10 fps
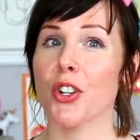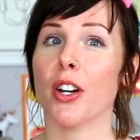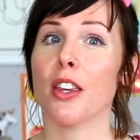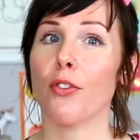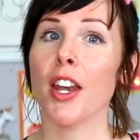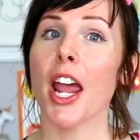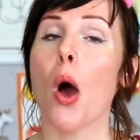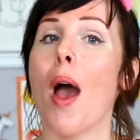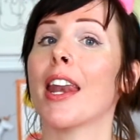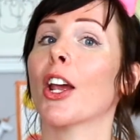during the
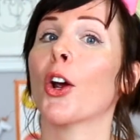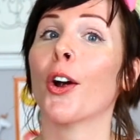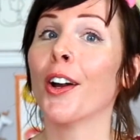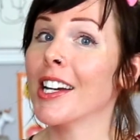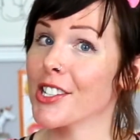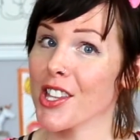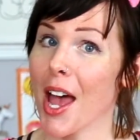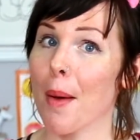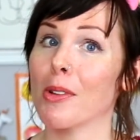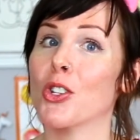video and encourage
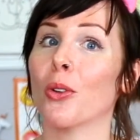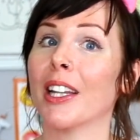them to